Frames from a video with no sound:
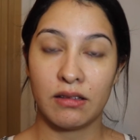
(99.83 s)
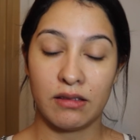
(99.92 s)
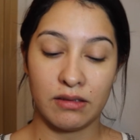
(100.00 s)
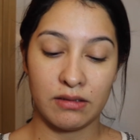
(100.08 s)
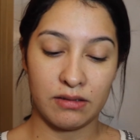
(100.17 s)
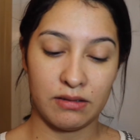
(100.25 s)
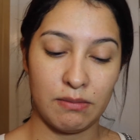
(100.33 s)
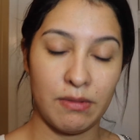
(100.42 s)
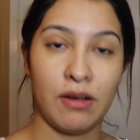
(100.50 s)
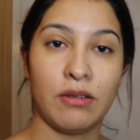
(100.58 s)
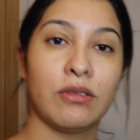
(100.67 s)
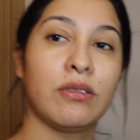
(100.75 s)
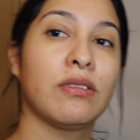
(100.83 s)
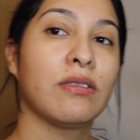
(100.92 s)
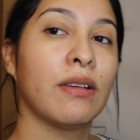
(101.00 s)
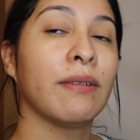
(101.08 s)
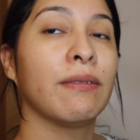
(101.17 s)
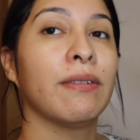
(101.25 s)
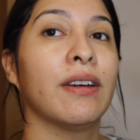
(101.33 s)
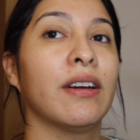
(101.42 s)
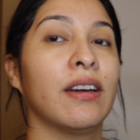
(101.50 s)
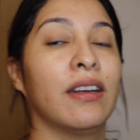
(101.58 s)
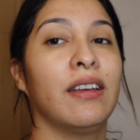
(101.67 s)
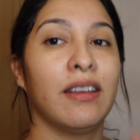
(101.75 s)
This smells
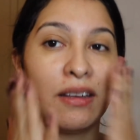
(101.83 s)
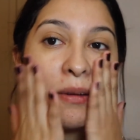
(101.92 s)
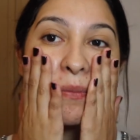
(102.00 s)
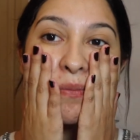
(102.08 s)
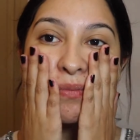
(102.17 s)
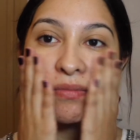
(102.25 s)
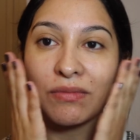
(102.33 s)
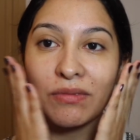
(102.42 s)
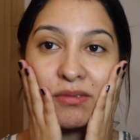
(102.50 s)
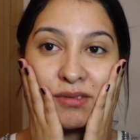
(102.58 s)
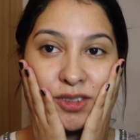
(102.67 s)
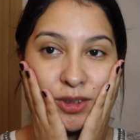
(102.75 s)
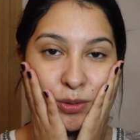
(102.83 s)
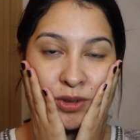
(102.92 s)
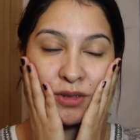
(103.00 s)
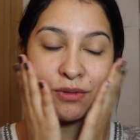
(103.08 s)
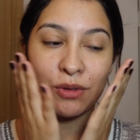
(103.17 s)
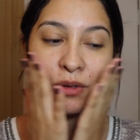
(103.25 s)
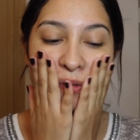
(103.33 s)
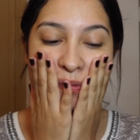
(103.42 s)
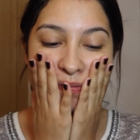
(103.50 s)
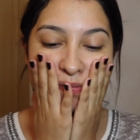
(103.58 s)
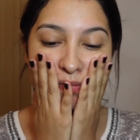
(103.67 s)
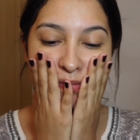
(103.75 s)
very wonderful,
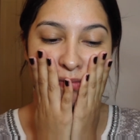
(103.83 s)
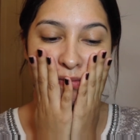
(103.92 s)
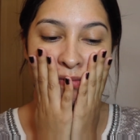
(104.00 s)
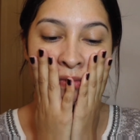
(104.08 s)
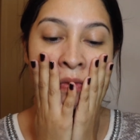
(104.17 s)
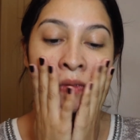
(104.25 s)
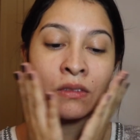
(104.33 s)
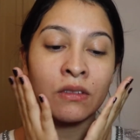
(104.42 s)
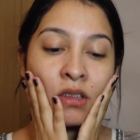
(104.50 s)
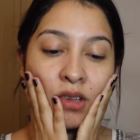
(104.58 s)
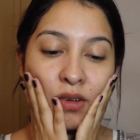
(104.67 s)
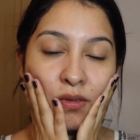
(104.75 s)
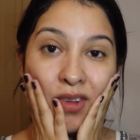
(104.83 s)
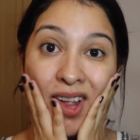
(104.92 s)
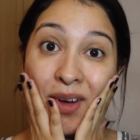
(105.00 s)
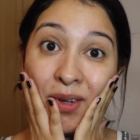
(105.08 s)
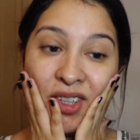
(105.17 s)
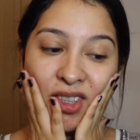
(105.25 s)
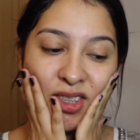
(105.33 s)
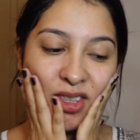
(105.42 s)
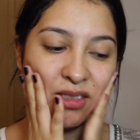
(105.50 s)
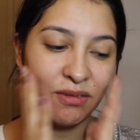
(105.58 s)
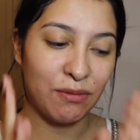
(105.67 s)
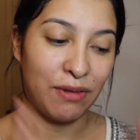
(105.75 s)
like
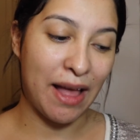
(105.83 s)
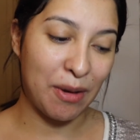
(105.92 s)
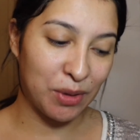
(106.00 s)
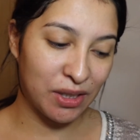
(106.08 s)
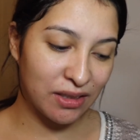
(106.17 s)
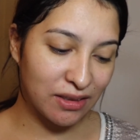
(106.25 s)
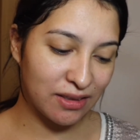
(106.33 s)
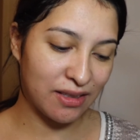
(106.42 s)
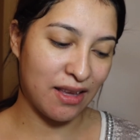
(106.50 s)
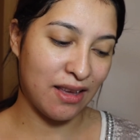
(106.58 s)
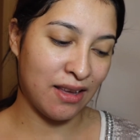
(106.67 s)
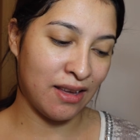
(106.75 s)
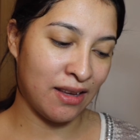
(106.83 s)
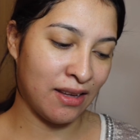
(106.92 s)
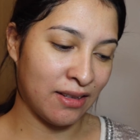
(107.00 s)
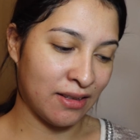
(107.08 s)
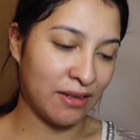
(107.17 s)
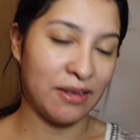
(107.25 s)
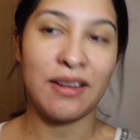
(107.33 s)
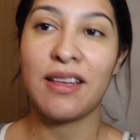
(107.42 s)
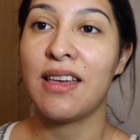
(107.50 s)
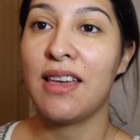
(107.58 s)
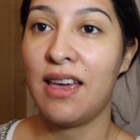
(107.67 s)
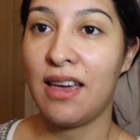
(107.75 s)
flowers, and
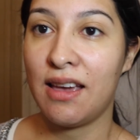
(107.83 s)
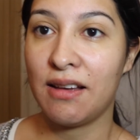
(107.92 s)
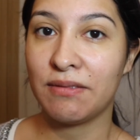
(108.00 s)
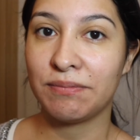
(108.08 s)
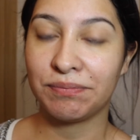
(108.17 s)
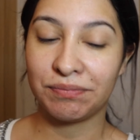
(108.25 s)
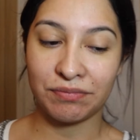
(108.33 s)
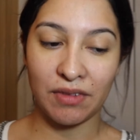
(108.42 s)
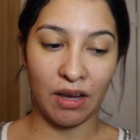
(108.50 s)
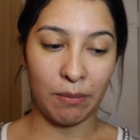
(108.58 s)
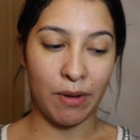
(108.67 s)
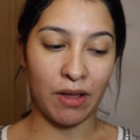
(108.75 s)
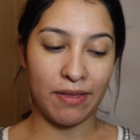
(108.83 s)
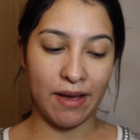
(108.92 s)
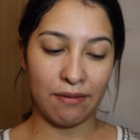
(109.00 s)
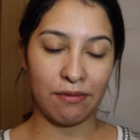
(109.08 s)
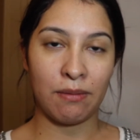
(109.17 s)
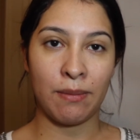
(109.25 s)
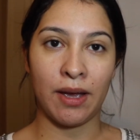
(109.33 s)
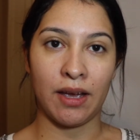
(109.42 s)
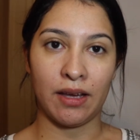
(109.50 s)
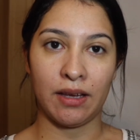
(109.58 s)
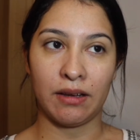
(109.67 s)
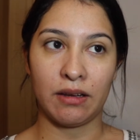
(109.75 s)
I bought that from
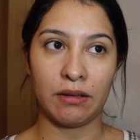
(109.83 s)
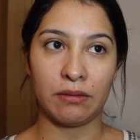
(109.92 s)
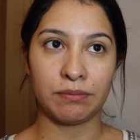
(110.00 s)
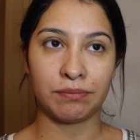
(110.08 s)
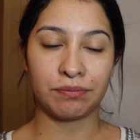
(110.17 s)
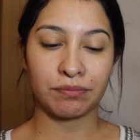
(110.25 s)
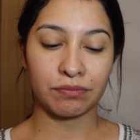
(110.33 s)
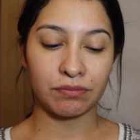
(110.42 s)
my and